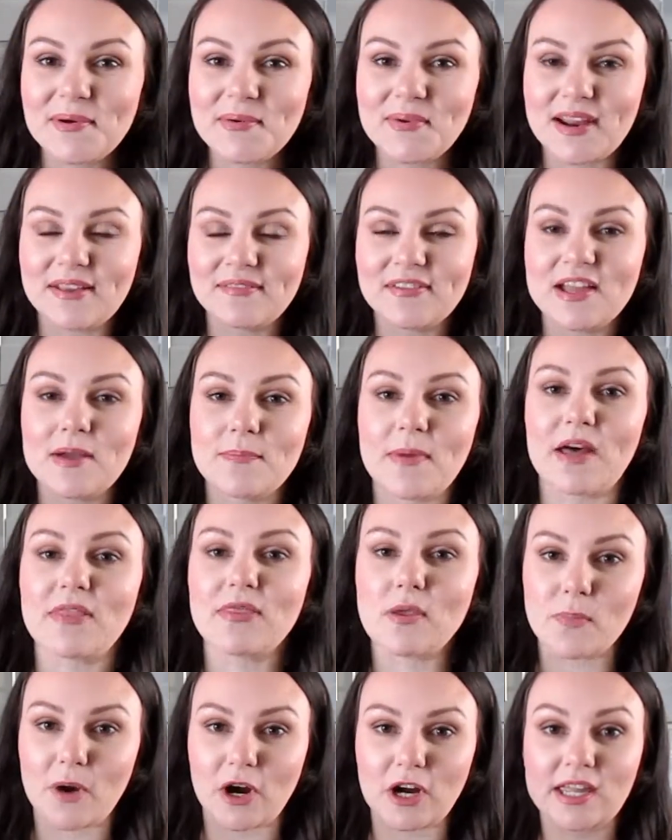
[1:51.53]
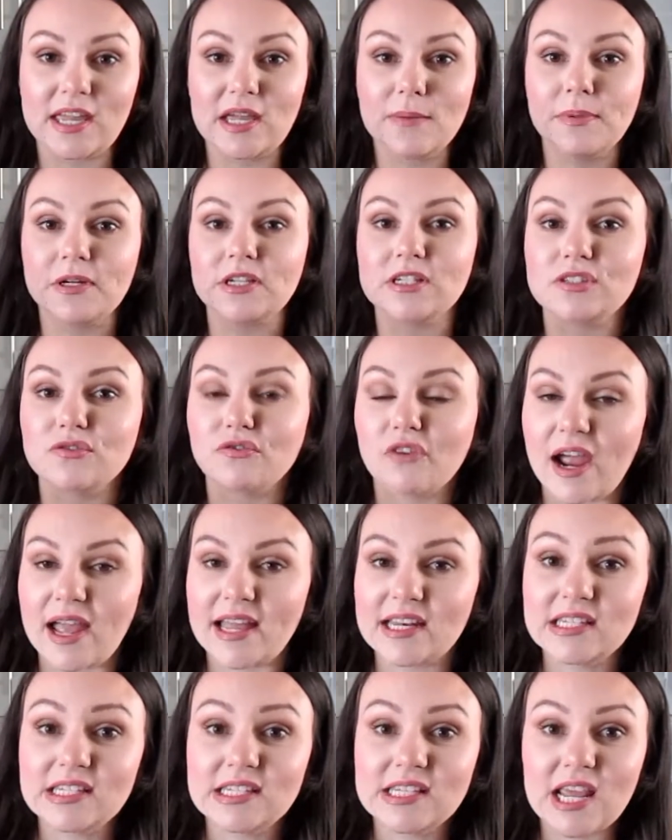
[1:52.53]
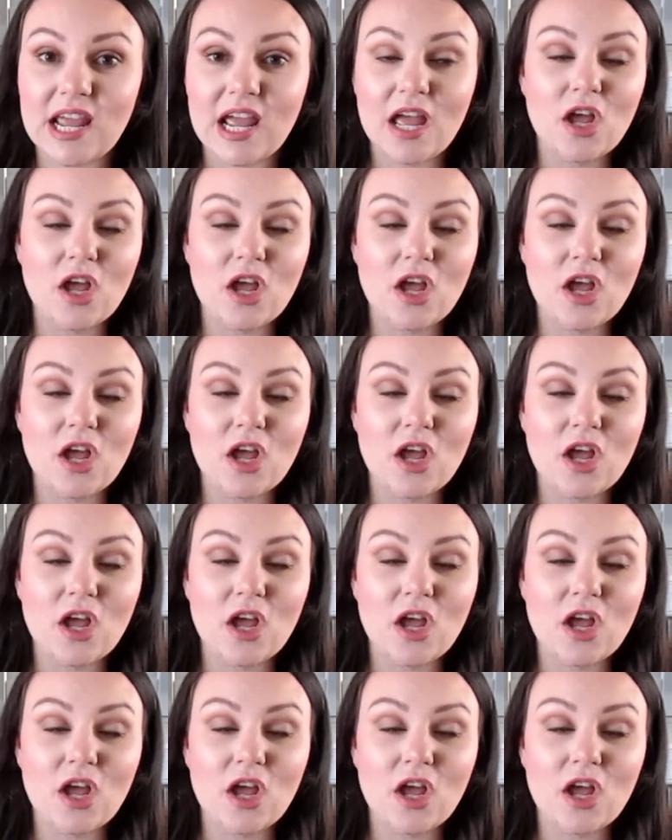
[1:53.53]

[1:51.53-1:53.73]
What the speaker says: raving about the Barkeeper's Friend,